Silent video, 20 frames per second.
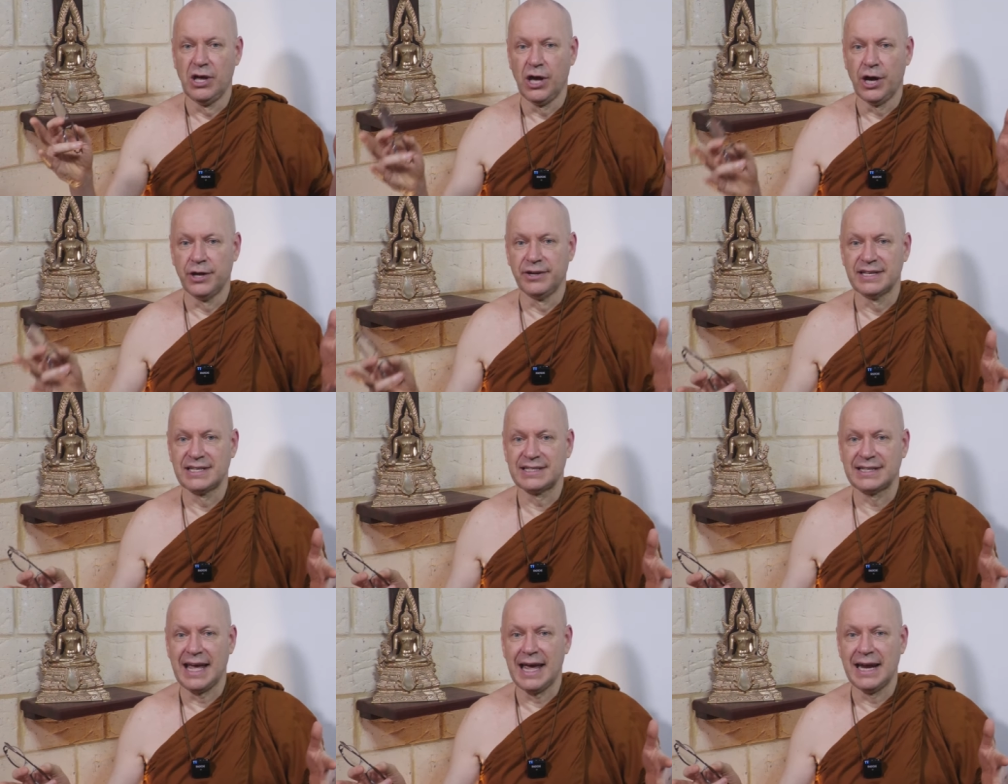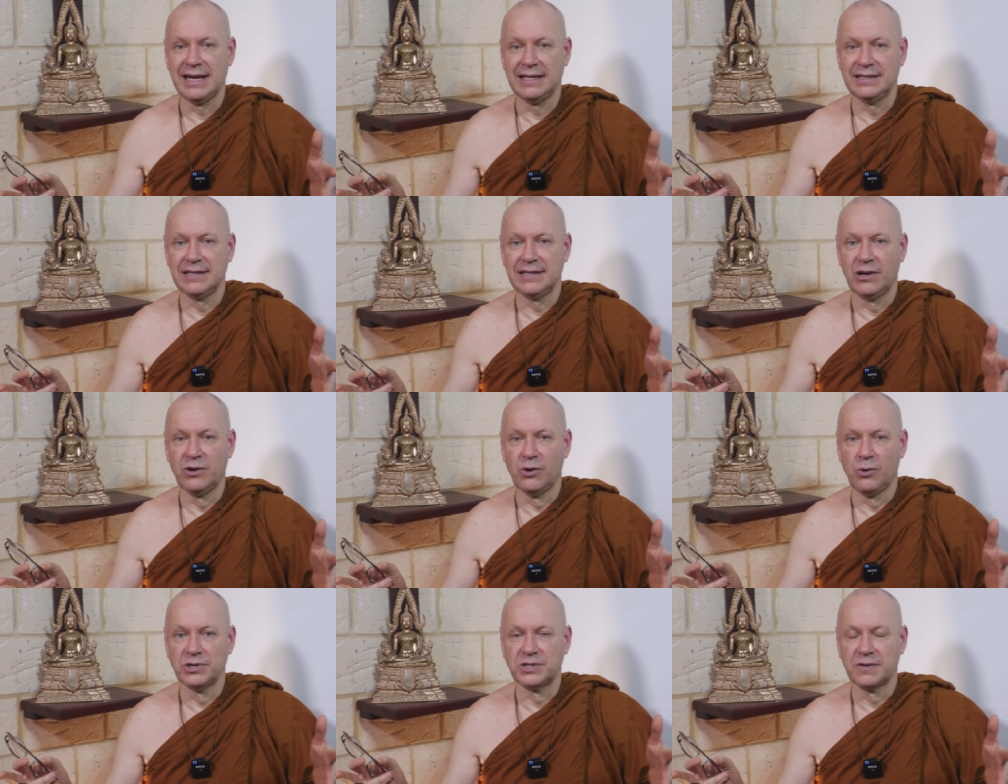Understanding the
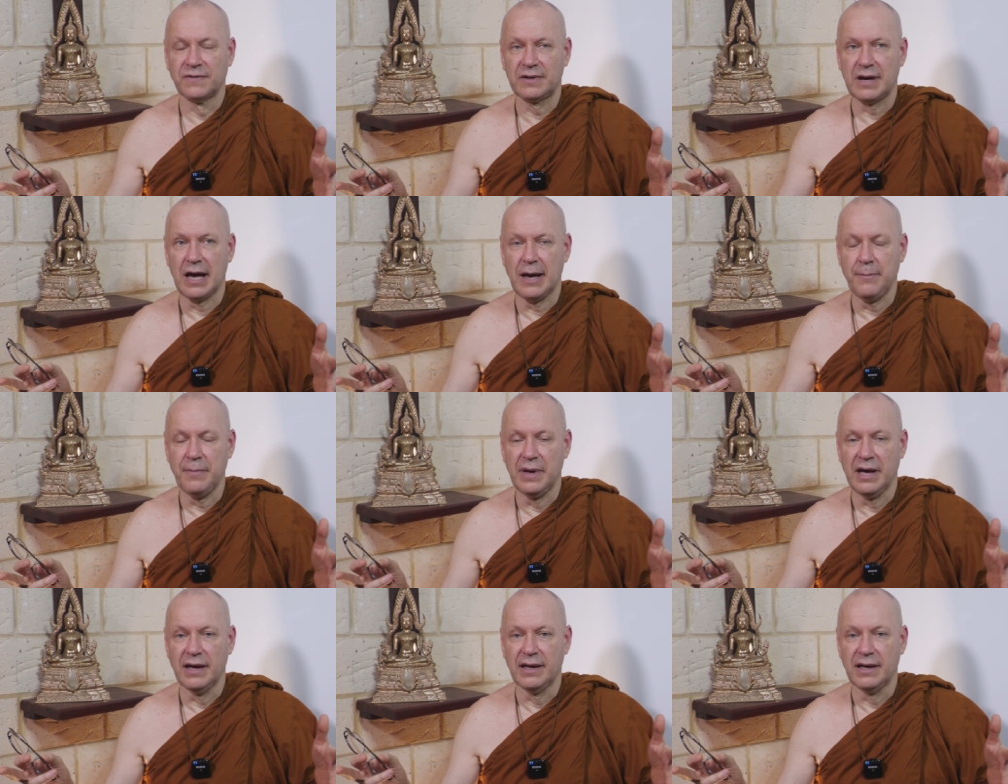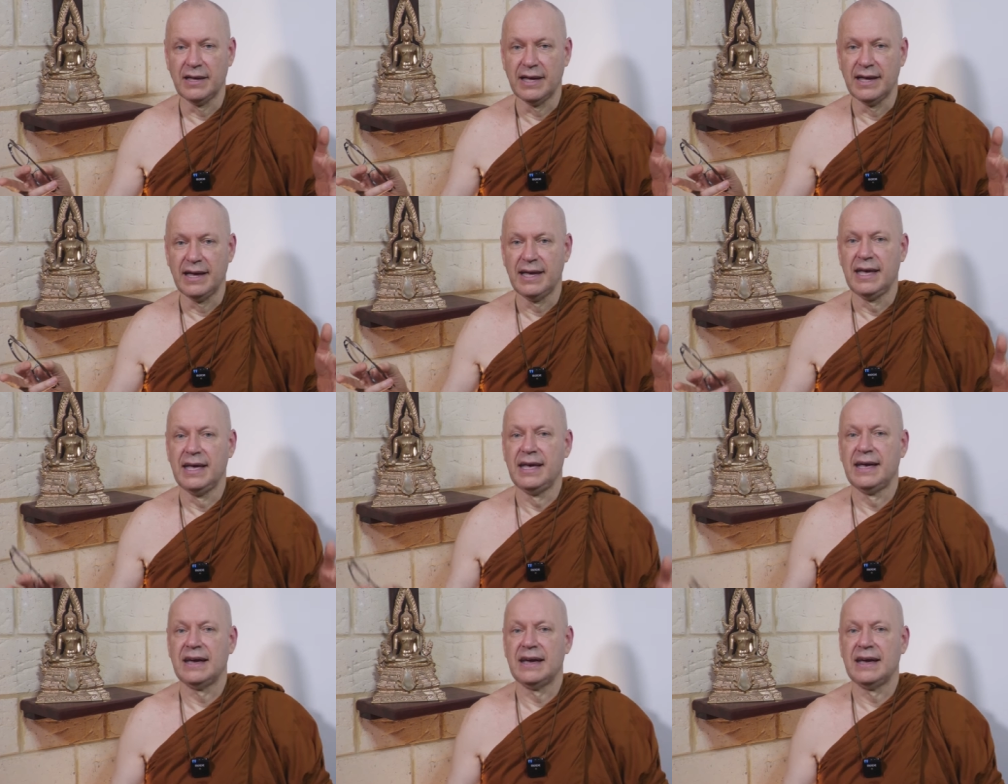laws of kamma,